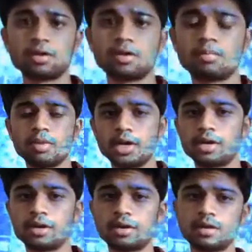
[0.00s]
for
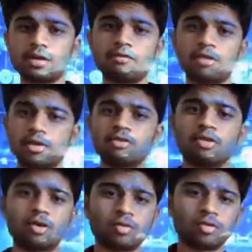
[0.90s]
every 1
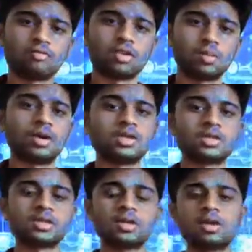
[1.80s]
minute for
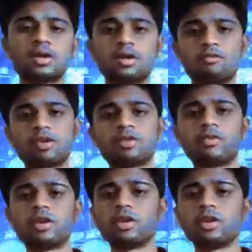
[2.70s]
consecutive of 3 minutes,